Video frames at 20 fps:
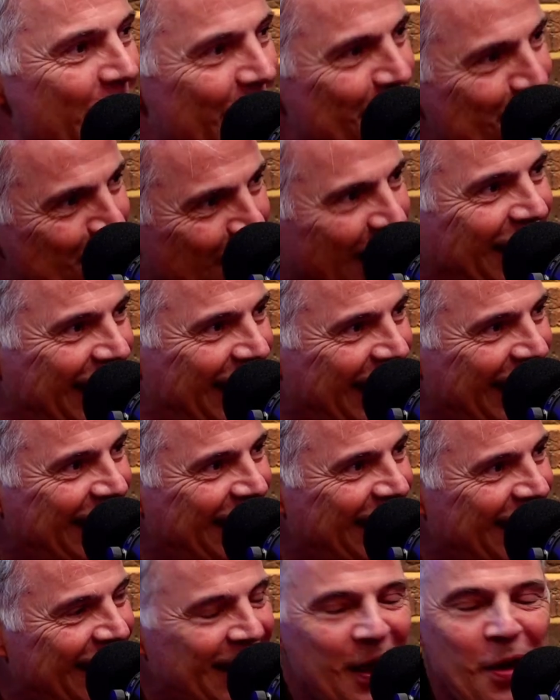money
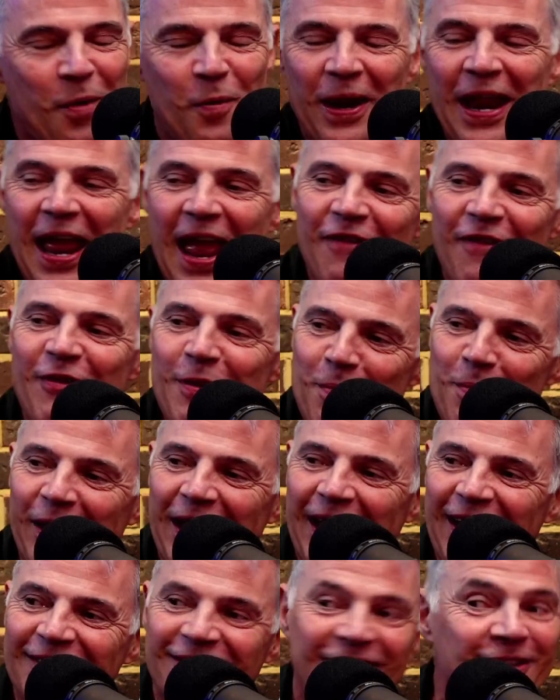when everybody
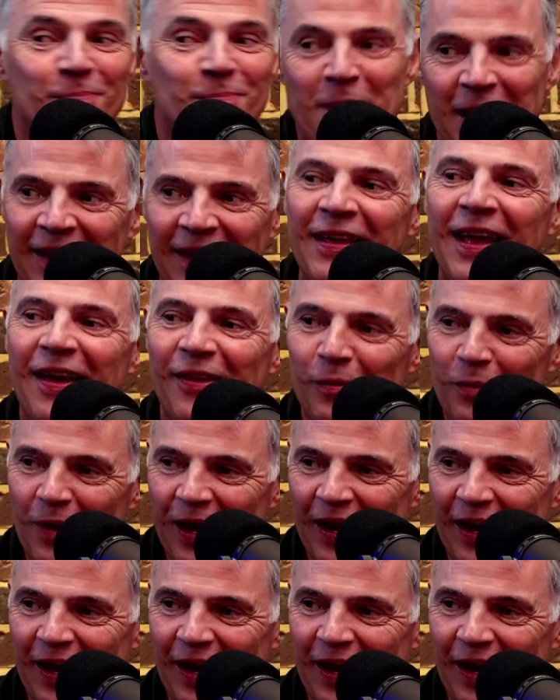else is betting the other way.